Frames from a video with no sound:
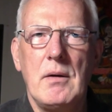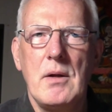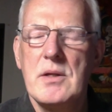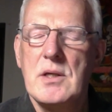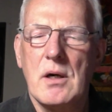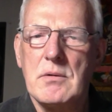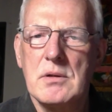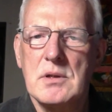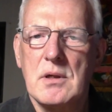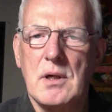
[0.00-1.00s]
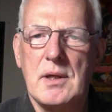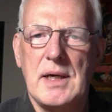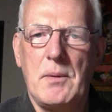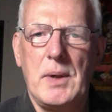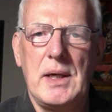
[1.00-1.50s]
The Tantras are not
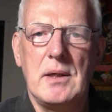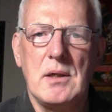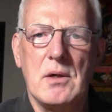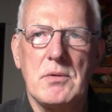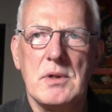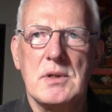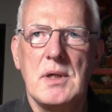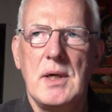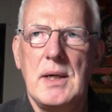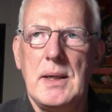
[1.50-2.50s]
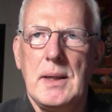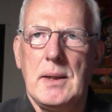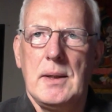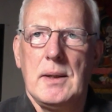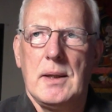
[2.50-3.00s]
that way. Tantras,
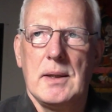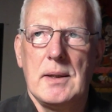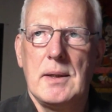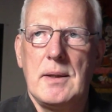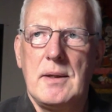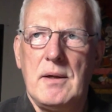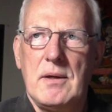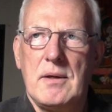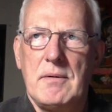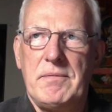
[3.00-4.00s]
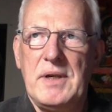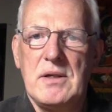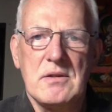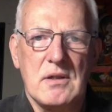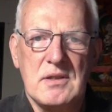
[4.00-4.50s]
the
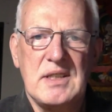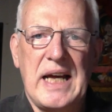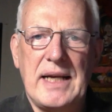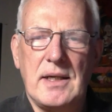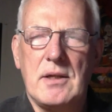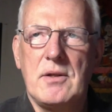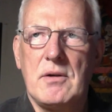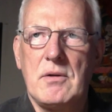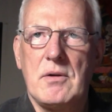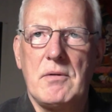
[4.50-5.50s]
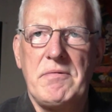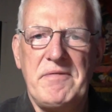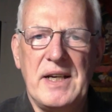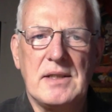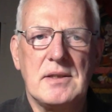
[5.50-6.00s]
figures are static. They're
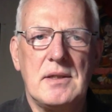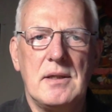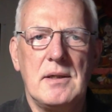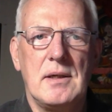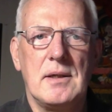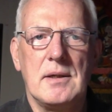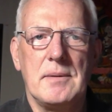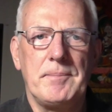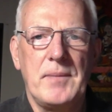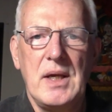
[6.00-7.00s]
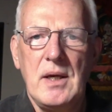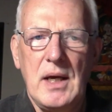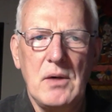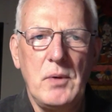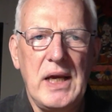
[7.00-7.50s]
fixed.
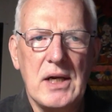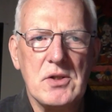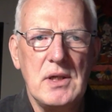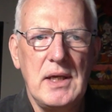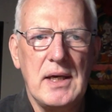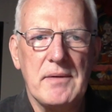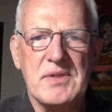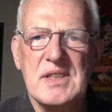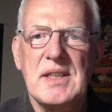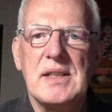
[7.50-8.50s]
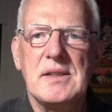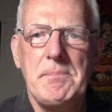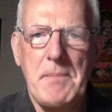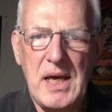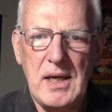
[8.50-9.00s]
And we actually have 6
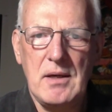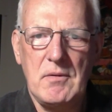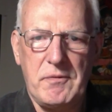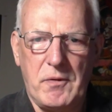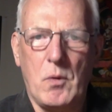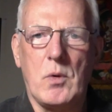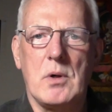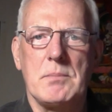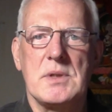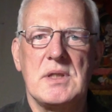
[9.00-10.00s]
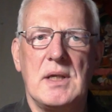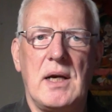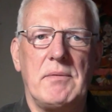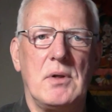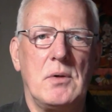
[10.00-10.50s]
main forms that
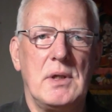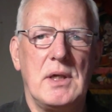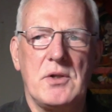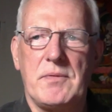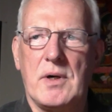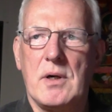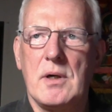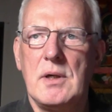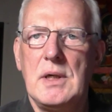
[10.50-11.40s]
Avalokiteshvara